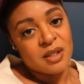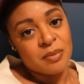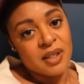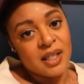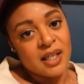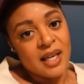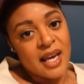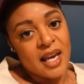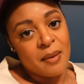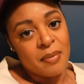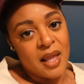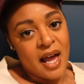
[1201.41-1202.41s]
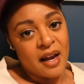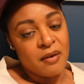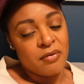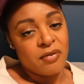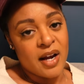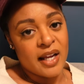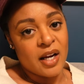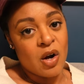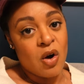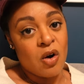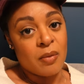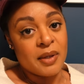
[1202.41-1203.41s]
to be a Black Friday
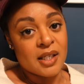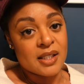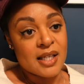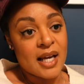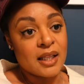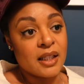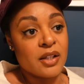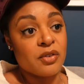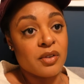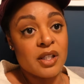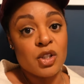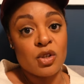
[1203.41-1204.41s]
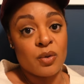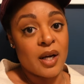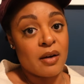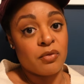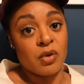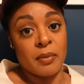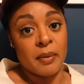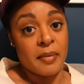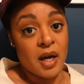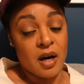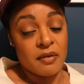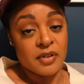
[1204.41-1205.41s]
haul, because I literally don't have room in
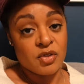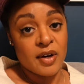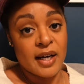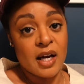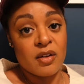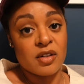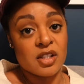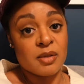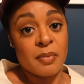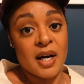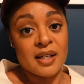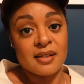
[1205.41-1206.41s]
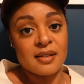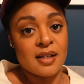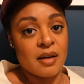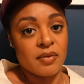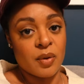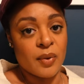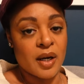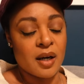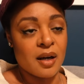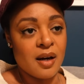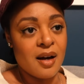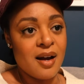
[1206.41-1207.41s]
my office right now. There's boxes
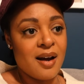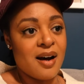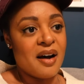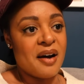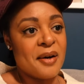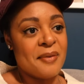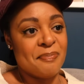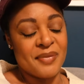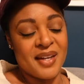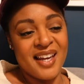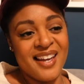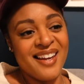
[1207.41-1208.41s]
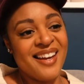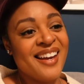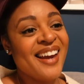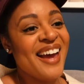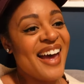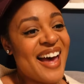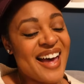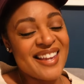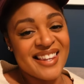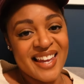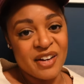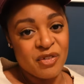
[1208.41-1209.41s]
everywhere,
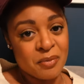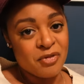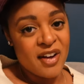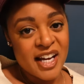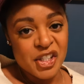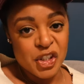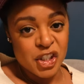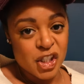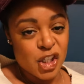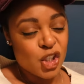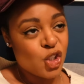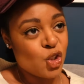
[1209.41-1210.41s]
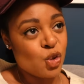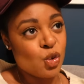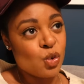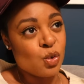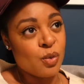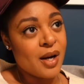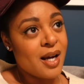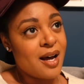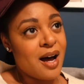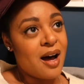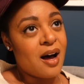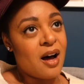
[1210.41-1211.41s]
and like from fashion to
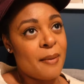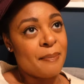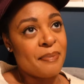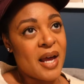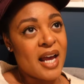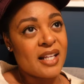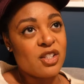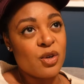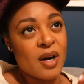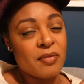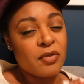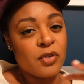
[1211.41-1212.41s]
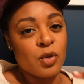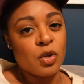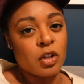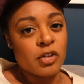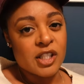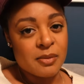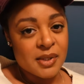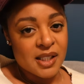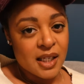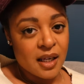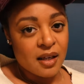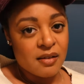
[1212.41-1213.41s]
I do have a few Christmas
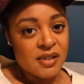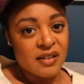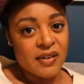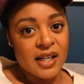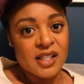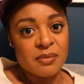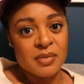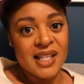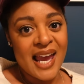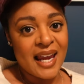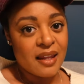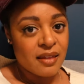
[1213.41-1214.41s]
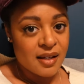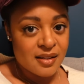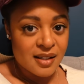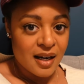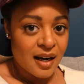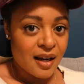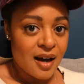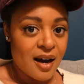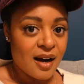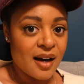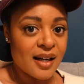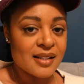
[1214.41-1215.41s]
gifts. I've got some tech things that I
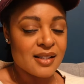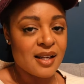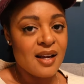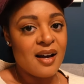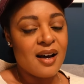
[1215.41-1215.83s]
got,